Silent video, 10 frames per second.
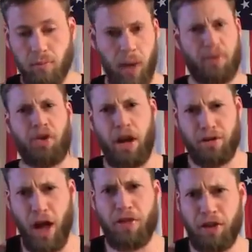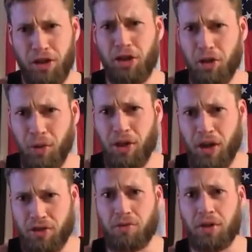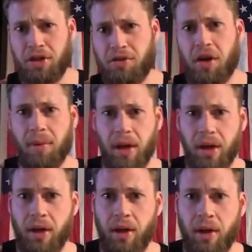I'm sure it had nothing to do with us restreaming